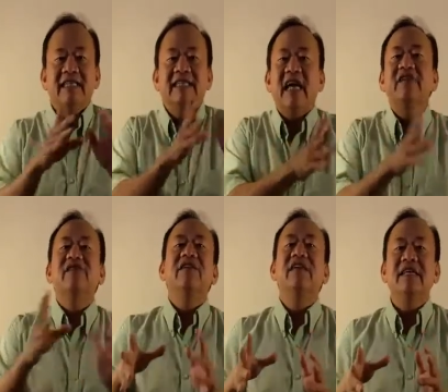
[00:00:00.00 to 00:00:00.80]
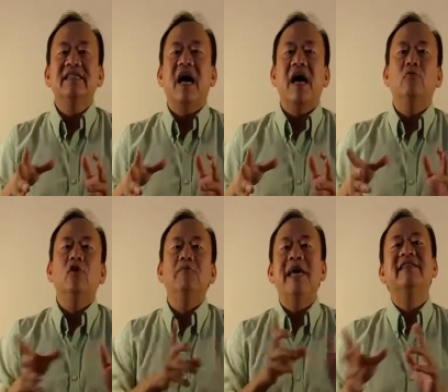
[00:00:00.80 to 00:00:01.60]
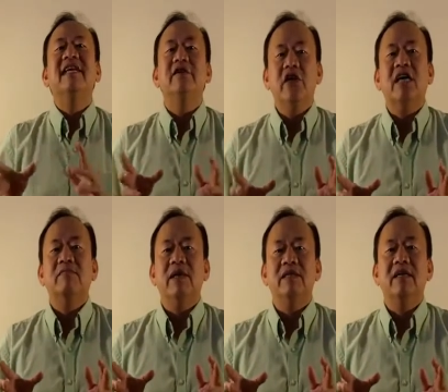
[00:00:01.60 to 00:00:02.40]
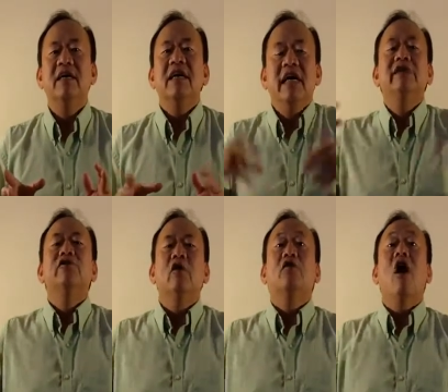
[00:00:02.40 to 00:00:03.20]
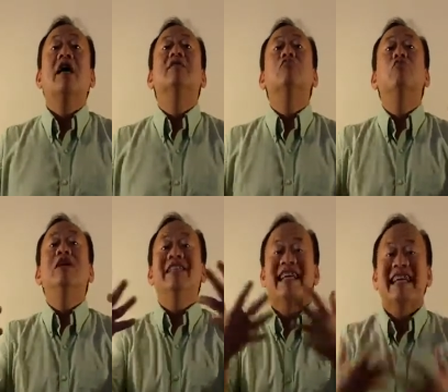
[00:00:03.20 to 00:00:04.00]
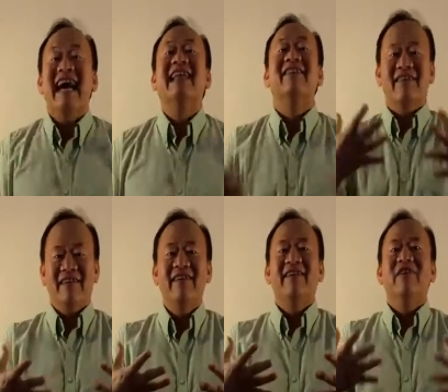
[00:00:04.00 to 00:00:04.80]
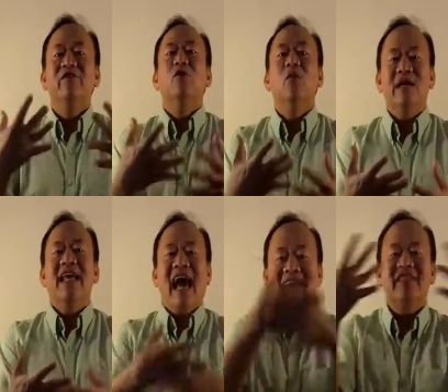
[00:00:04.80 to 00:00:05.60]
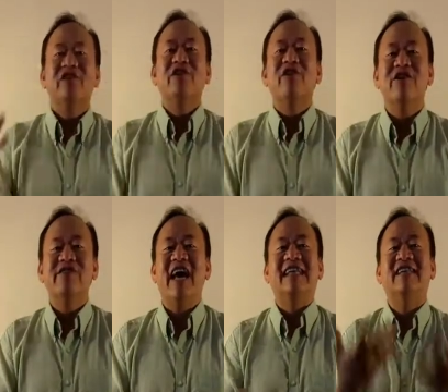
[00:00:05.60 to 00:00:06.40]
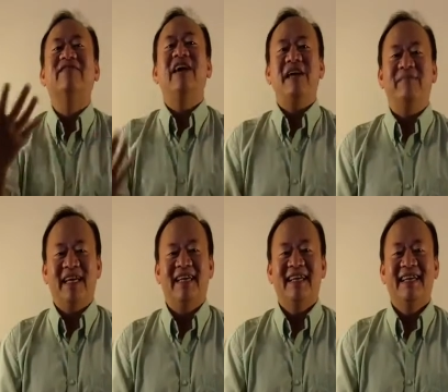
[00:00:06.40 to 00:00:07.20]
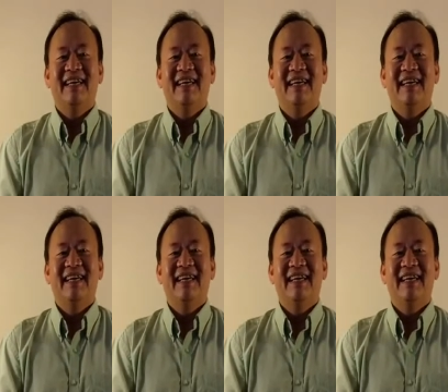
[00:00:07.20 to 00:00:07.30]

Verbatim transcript: and section at a time we'll make the adjustments in so long as we together do it as a church, as a family.